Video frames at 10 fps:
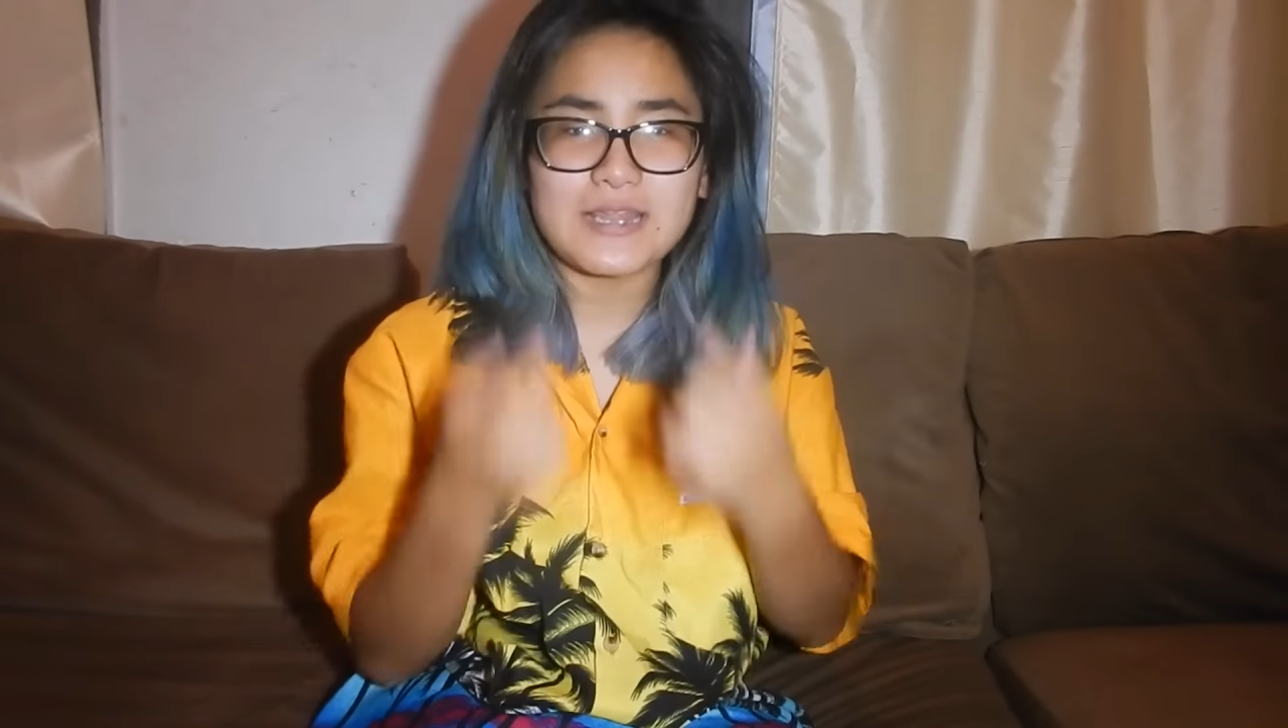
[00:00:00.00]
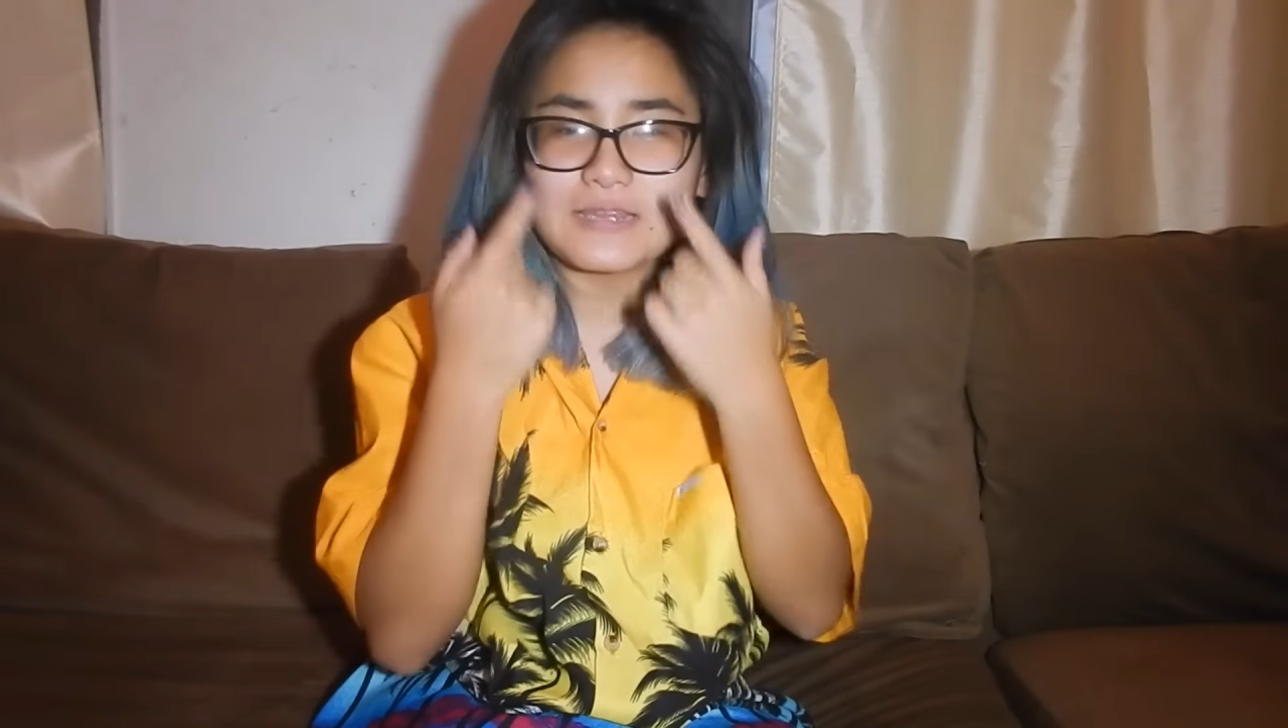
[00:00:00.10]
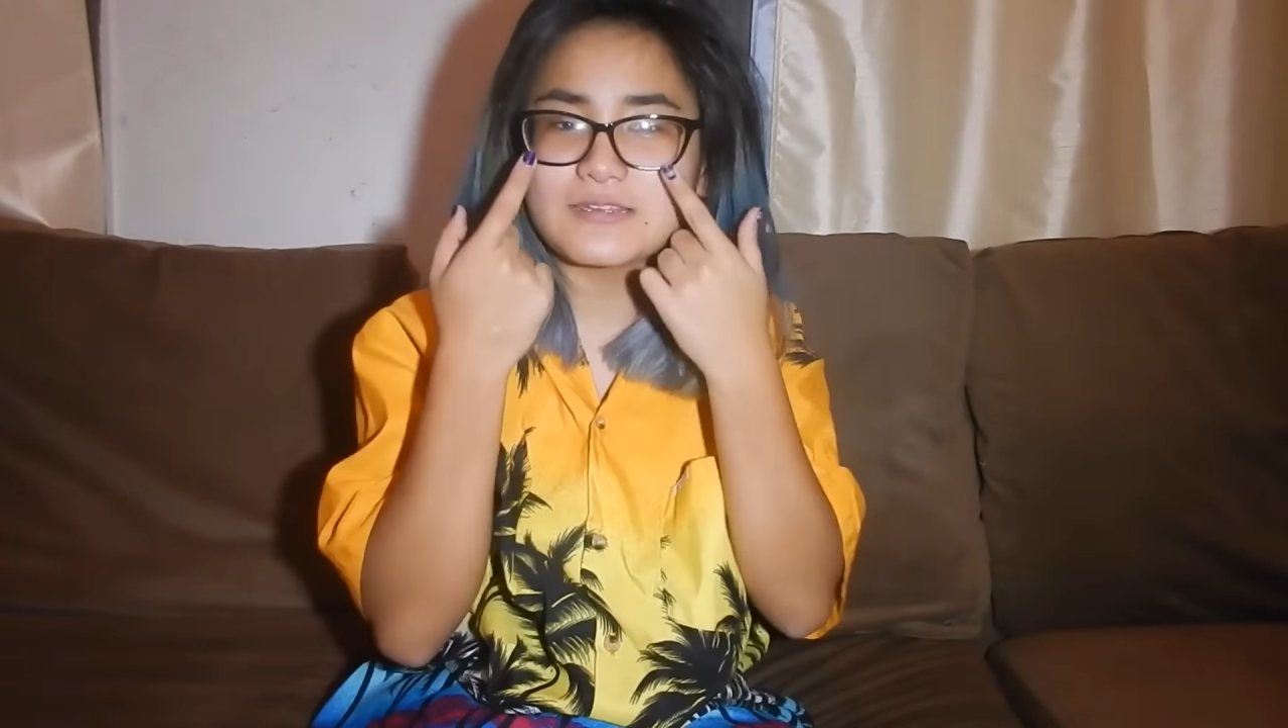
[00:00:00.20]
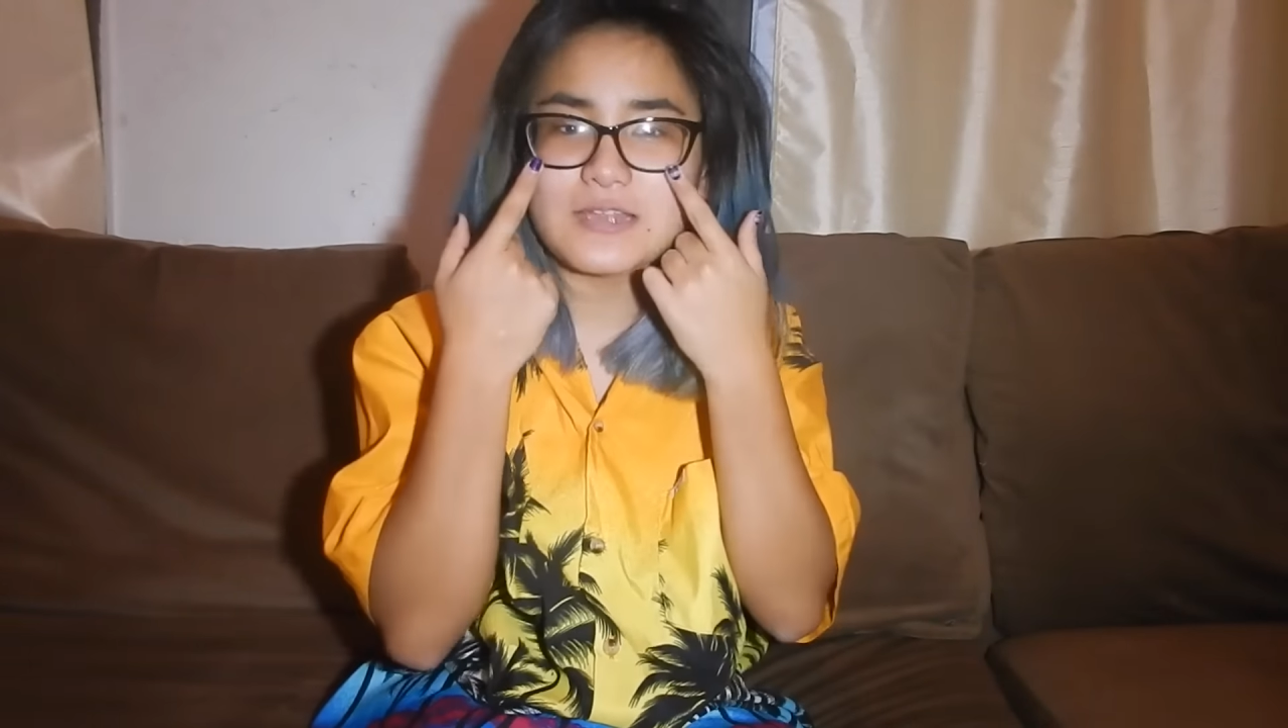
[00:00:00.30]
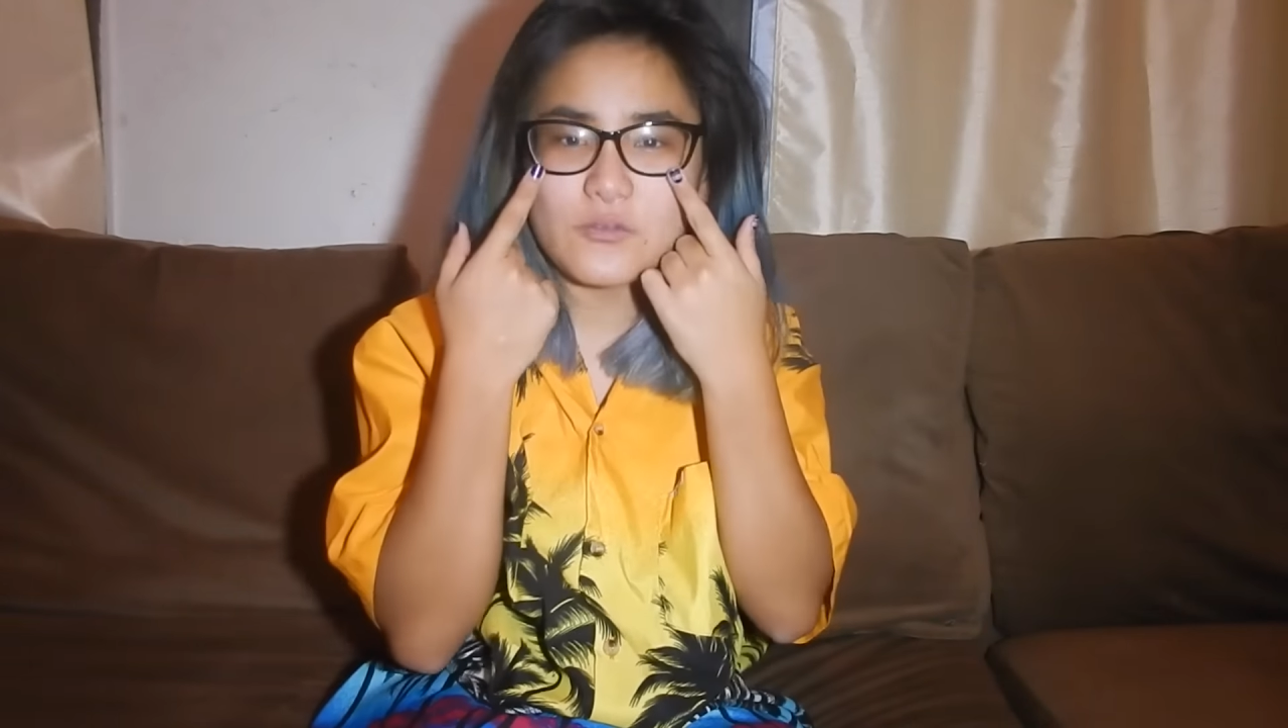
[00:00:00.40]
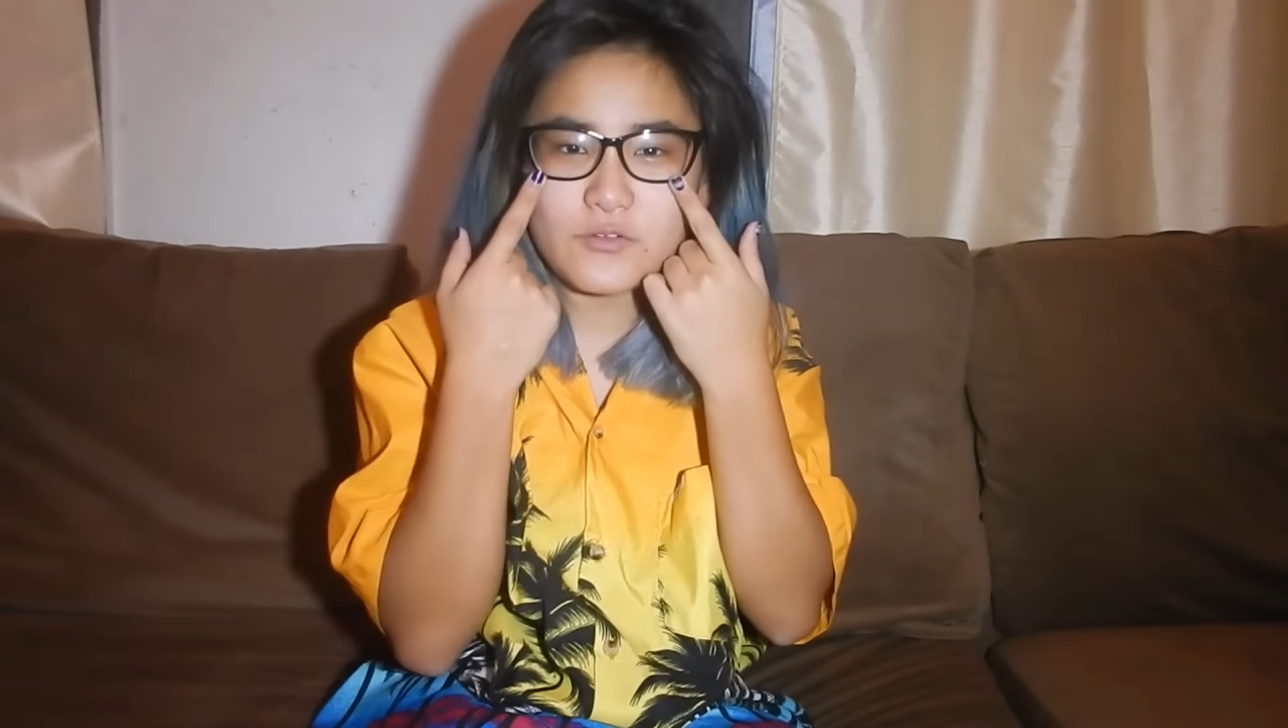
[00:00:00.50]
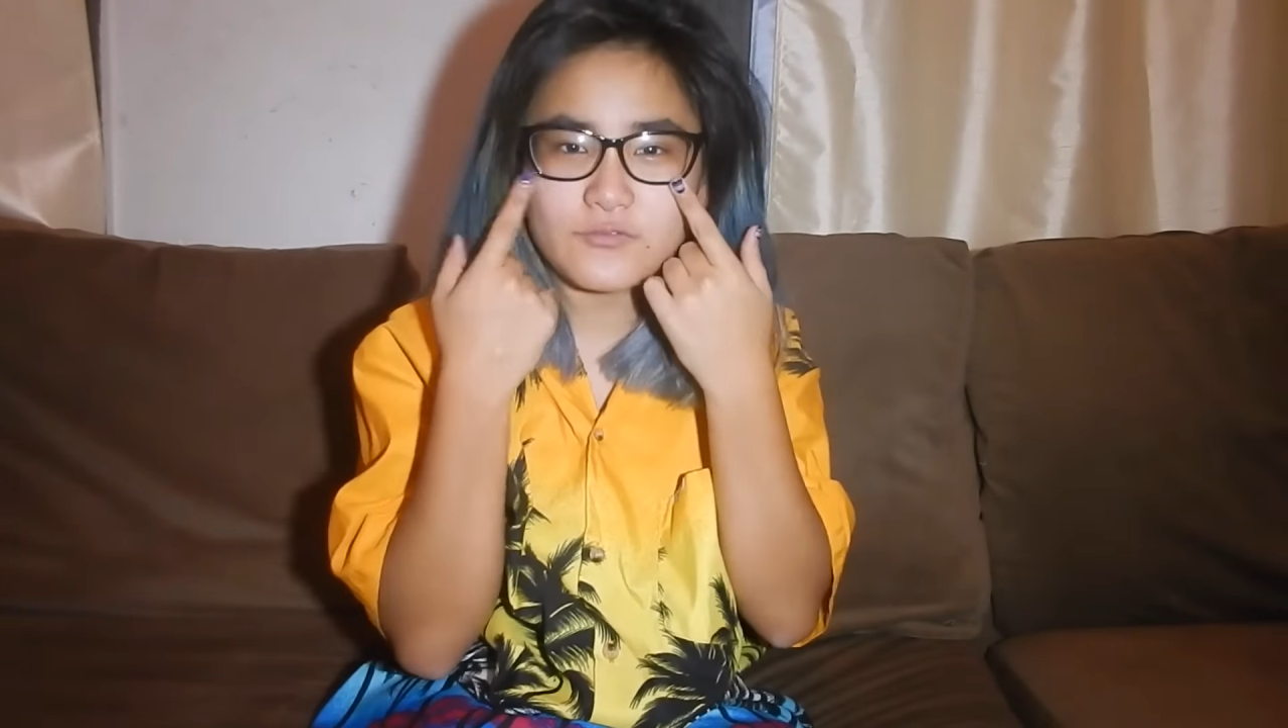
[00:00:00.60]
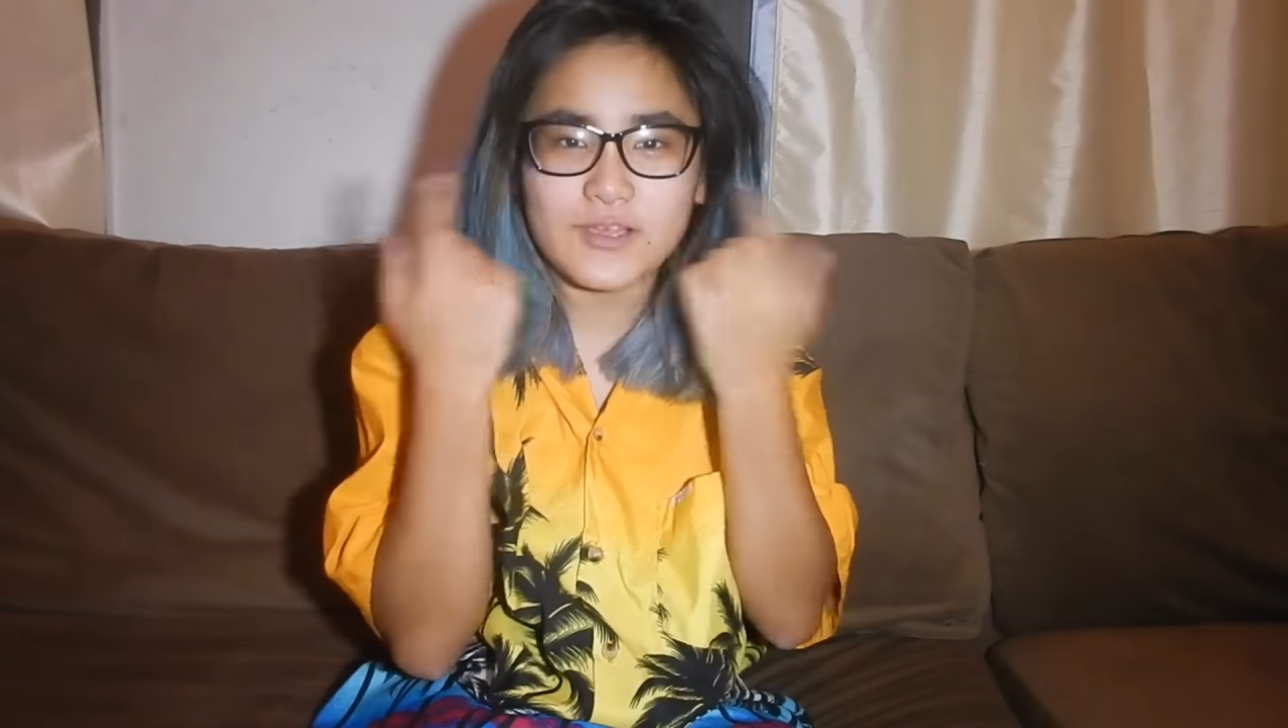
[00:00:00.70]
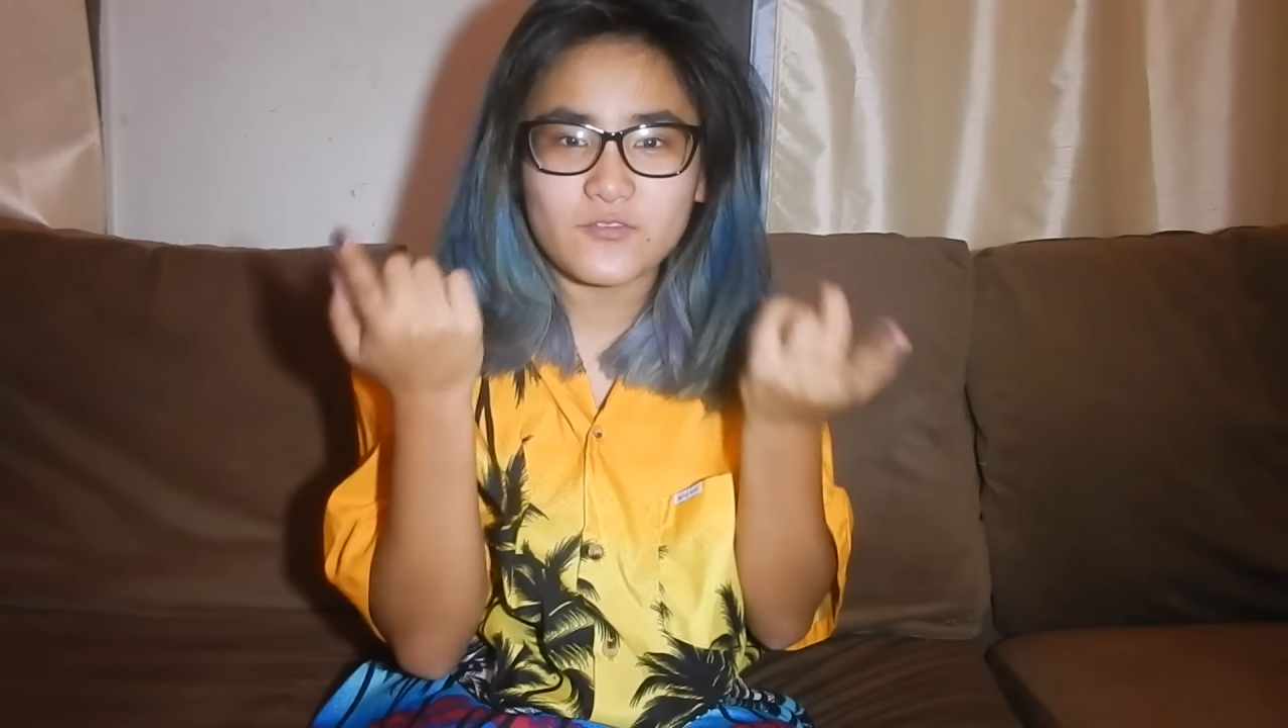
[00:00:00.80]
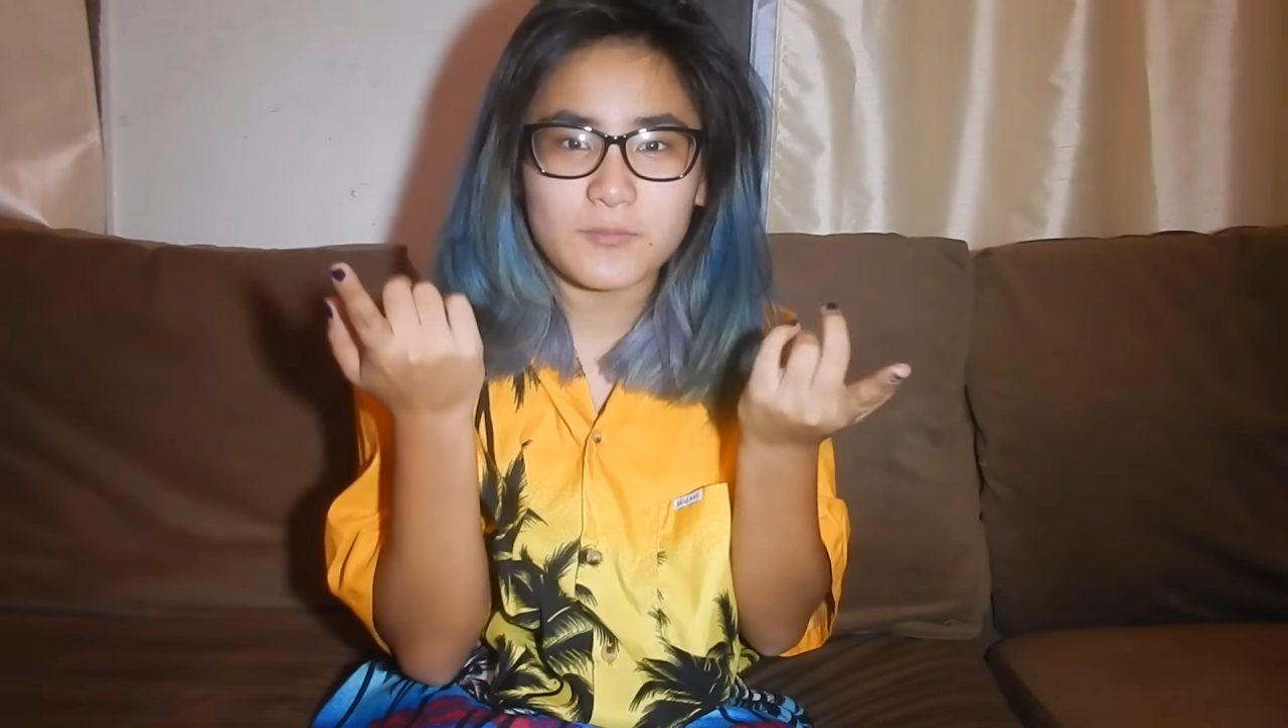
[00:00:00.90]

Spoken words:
and it's gonna reflect